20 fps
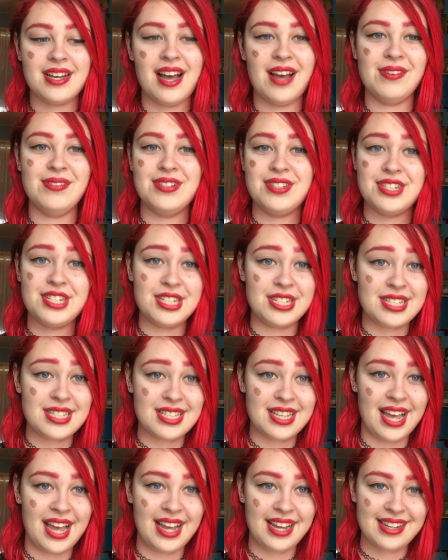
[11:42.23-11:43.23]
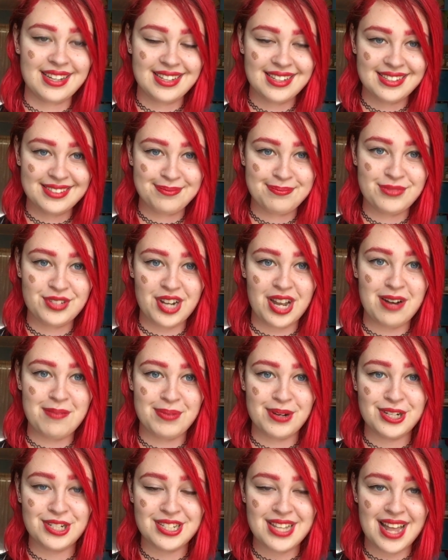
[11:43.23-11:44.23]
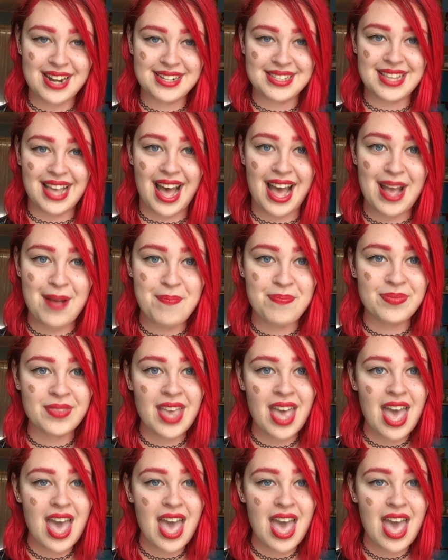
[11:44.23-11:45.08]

I was just like trying to push that aside.